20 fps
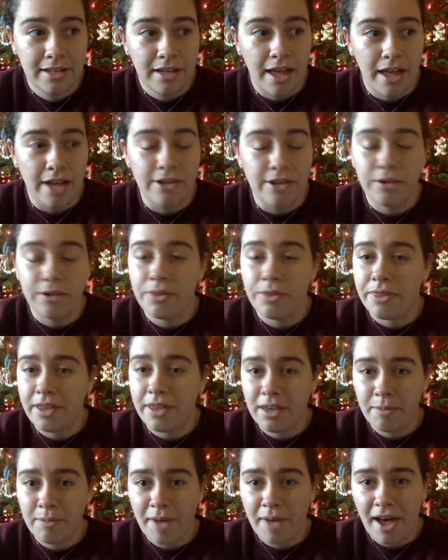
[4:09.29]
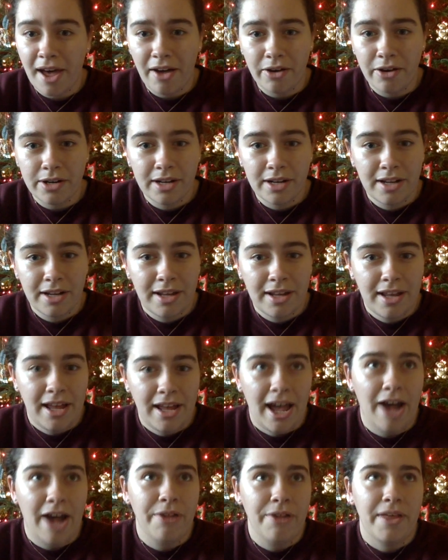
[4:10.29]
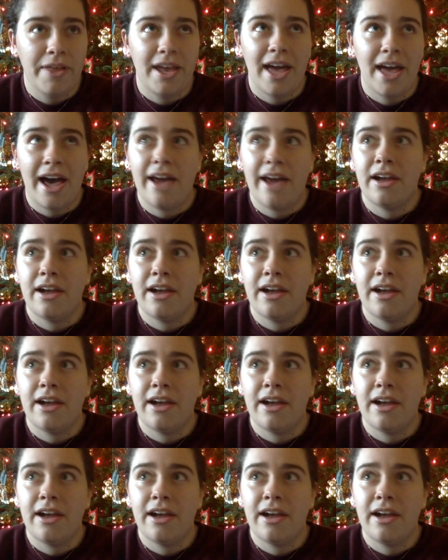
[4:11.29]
And don't think about how they add